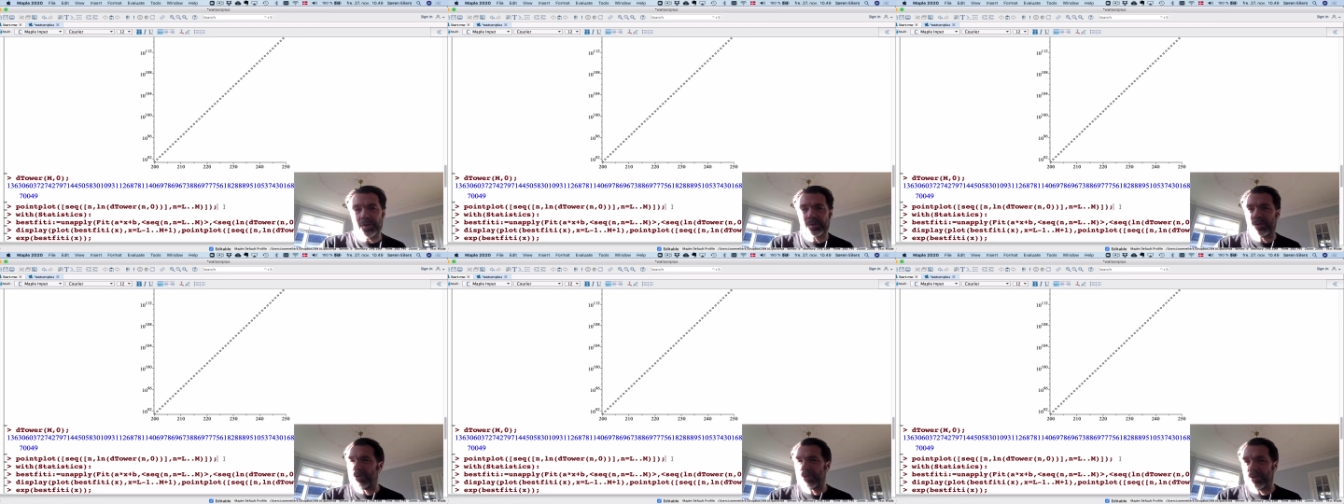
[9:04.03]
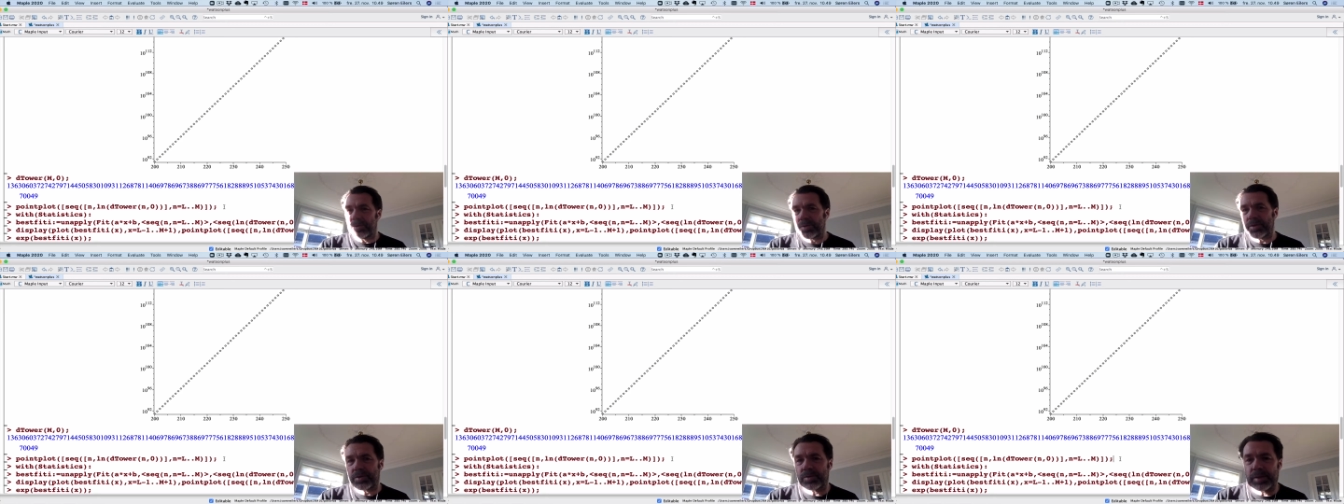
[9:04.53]
no good
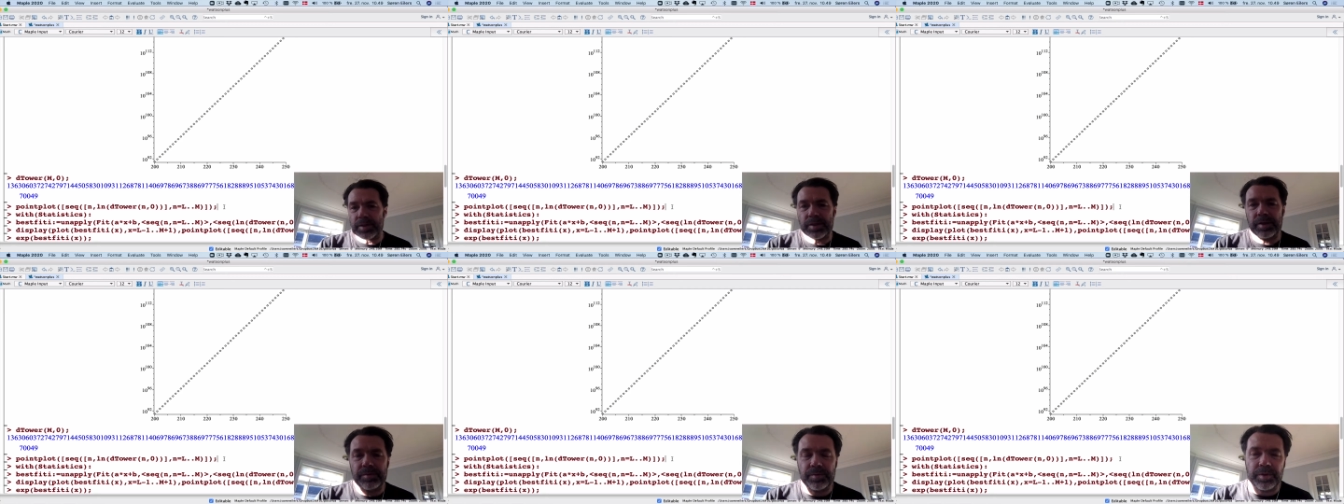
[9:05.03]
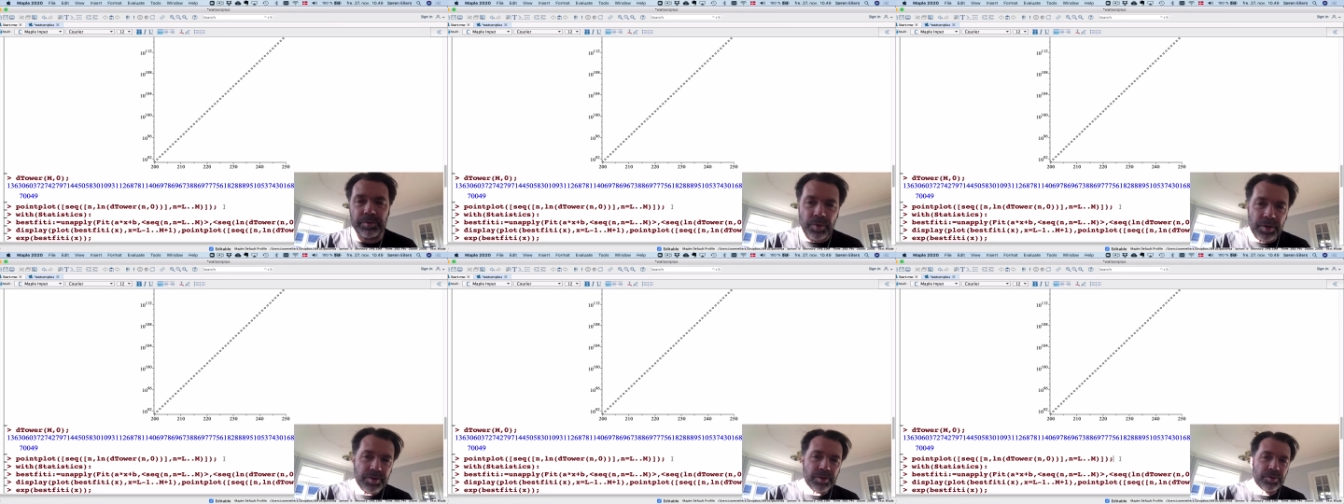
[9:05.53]
solution to this. I, the
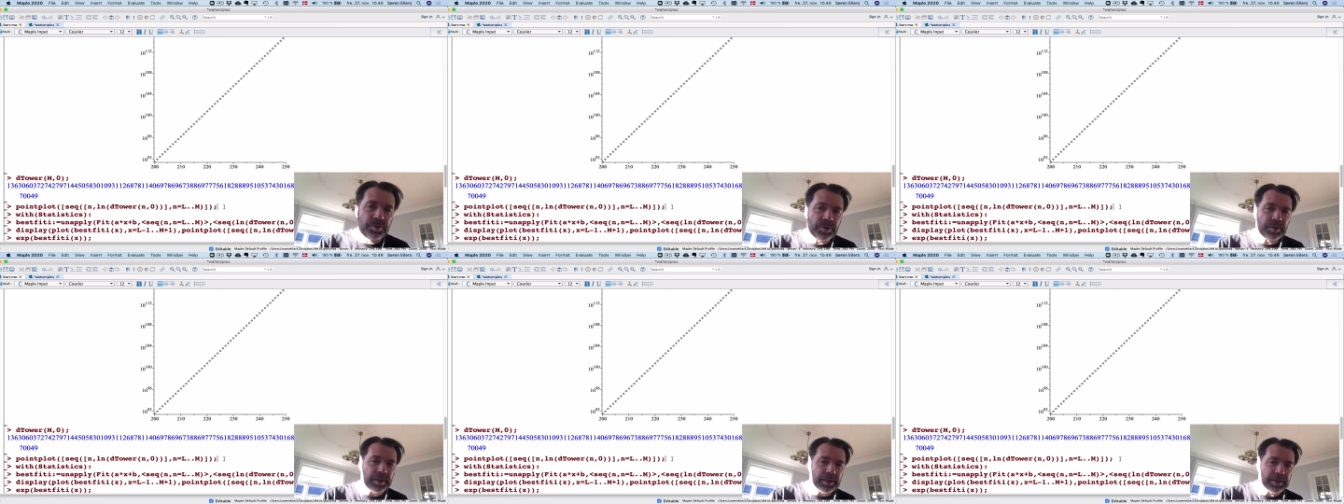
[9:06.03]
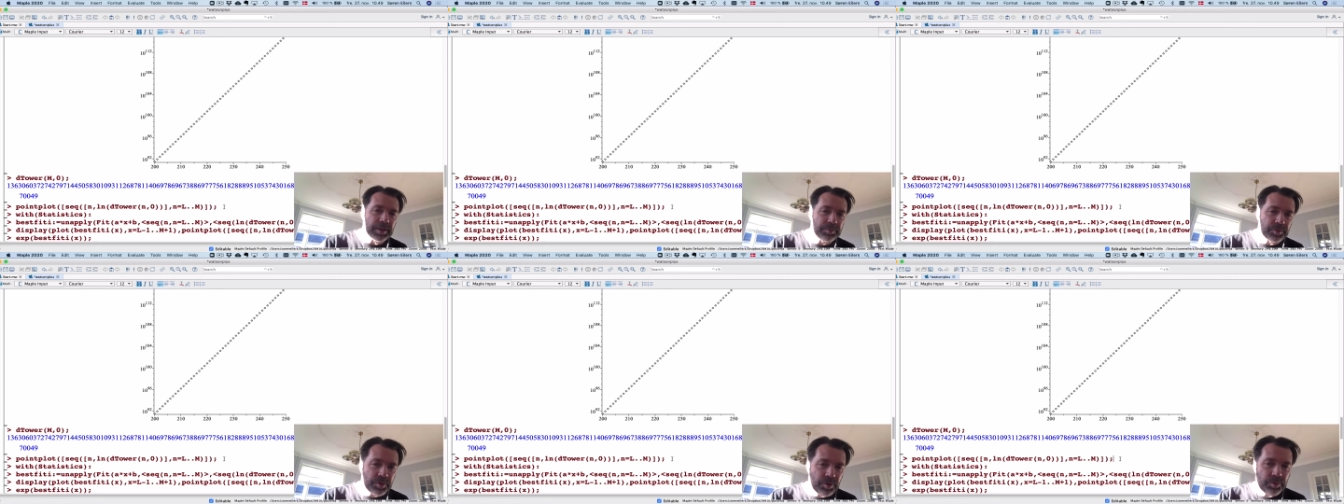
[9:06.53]
one solution that I
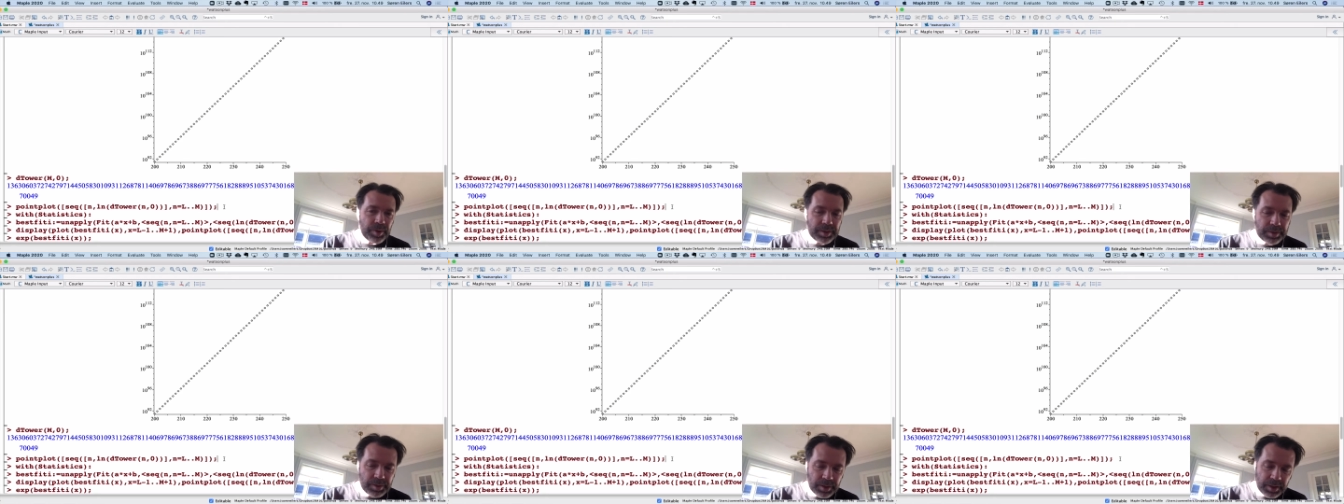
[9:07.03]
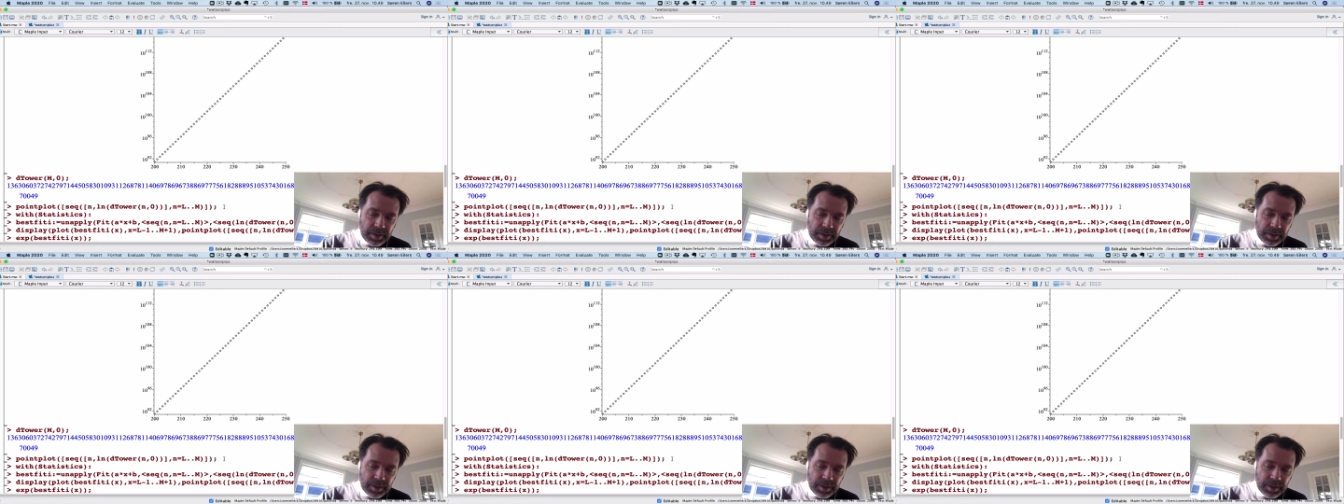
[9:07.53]
would always